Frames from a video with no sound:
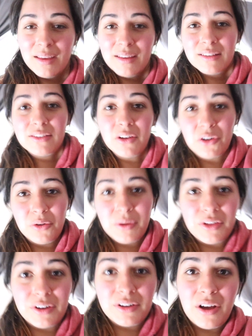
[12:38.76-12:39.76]
snuggle
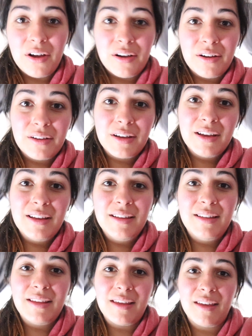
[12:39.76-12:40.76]
with our dog,
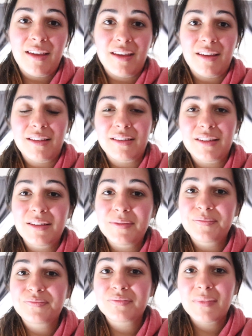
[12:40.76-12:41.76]
and
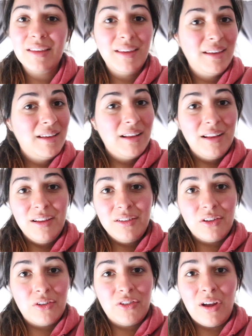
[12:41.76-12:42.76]

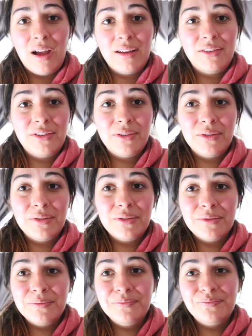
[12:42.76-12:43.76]
just try
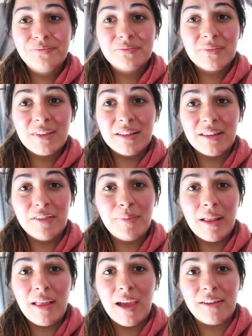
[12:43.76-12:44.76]
to live
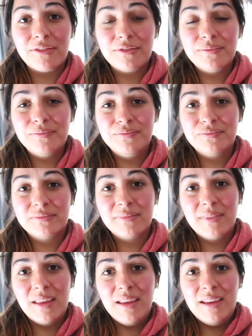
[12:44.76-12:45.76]
my life.
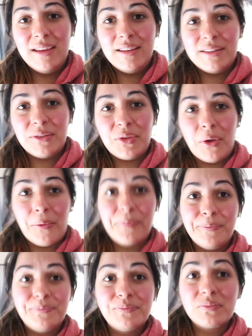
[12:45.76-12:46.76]
So
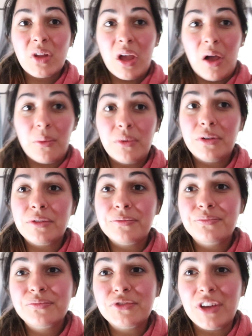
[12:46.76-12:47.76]
I will
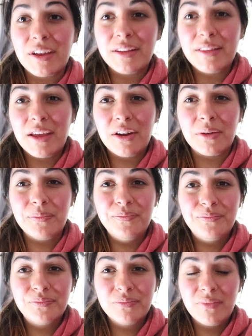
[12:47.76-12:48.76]
check in later
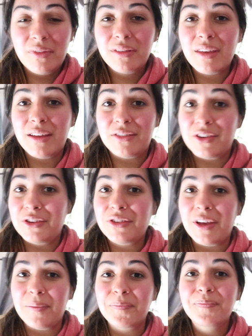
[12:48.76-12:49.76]
at dinner
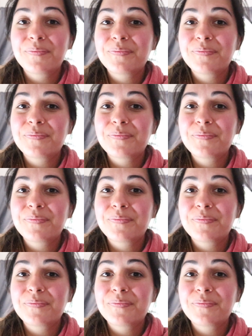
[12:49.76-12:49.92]
time.